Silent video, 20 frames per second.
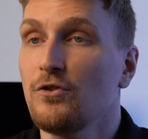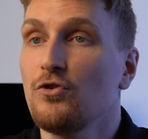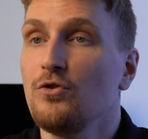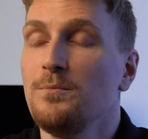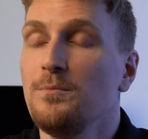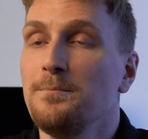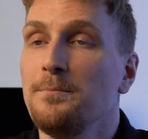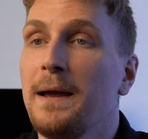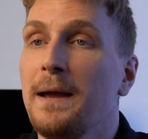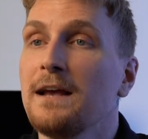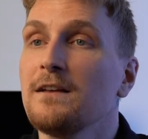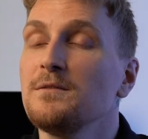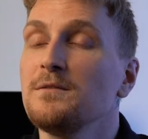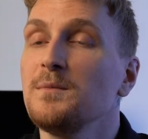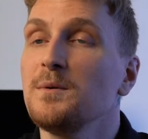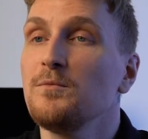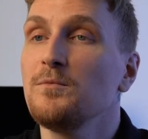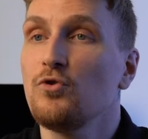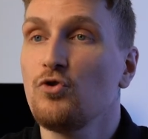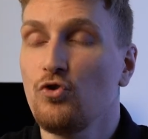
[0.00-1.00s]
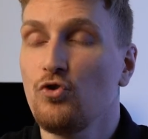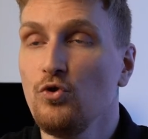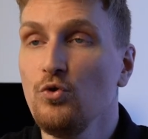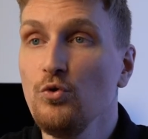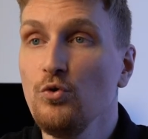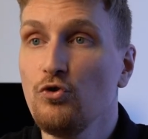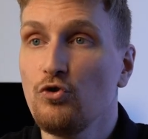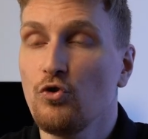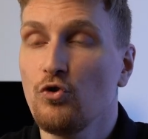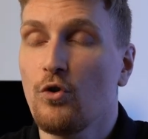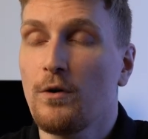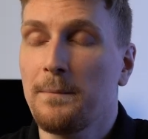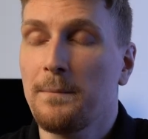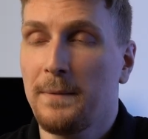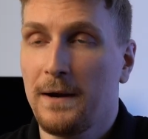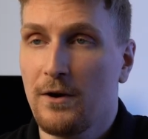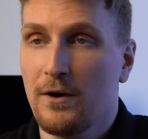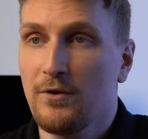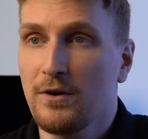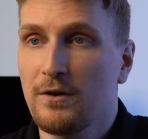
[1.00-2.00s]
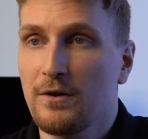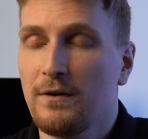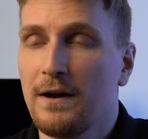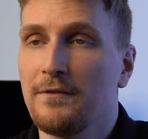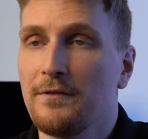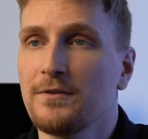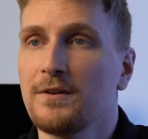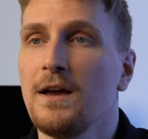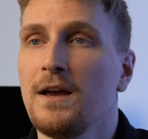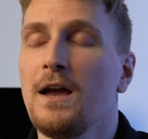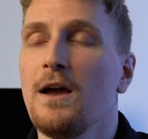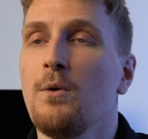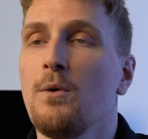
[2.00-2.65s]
to maximum two short paragraphs,